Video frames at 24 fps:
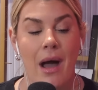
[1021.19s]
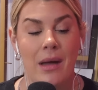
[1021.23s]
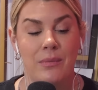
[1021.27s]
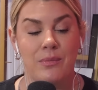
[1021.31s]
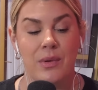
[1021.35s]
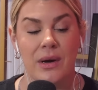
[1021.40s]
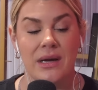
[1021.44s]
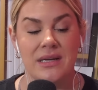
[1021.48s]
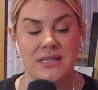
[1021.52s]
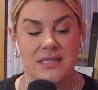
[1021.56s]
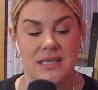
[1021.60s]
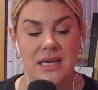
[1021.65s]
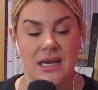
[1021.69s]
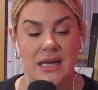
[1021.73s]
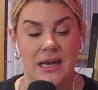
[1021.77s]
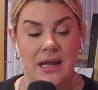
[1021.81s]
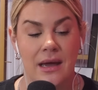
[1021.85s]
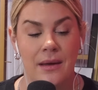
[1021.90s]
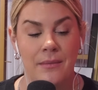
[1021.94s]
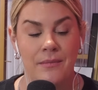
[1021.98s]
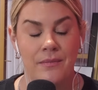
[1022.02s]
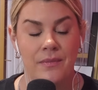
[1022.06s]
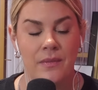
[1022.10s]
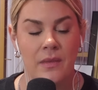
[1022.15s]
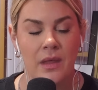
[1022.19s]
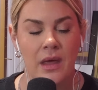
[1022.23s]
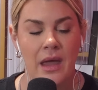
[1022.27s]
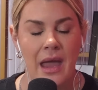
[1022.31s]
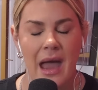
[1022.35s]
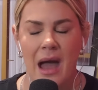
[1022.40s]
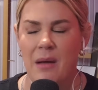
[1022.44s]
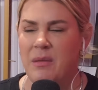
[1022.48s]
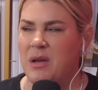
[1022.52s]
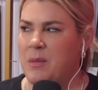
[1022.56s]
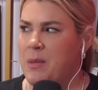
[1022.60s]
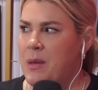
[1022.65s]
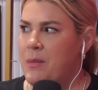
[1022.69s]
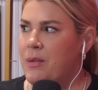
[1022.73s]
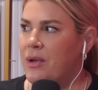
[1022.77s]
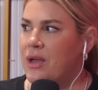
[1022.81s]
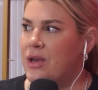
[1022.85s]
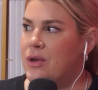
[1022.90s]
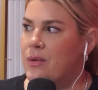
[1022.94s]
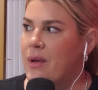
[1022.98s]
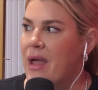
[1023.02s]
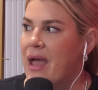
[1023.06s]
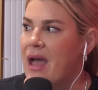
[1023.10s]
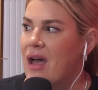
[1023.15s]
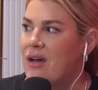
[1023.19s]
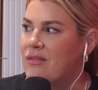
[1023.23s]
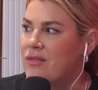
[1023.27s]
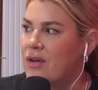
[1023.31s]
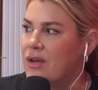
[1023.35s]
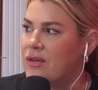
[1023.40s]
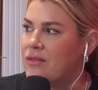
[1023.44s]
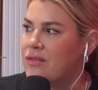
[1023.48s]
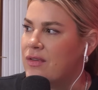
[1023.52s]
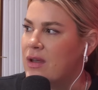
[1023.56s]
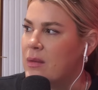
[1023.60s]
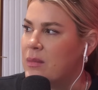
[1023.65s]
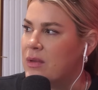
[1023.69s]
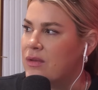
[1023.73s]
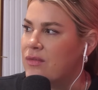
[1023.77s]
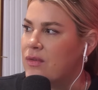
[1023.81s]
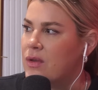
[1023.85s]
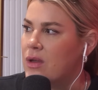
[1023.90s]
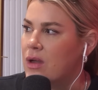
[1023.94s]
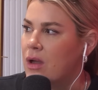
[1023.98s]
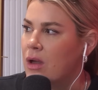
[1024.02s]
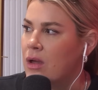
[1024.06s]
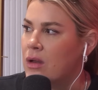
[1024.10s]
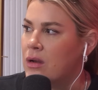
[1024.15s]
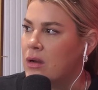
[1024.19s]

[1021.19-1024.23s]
I'd bring Tina. How many people can you have on Family Feud?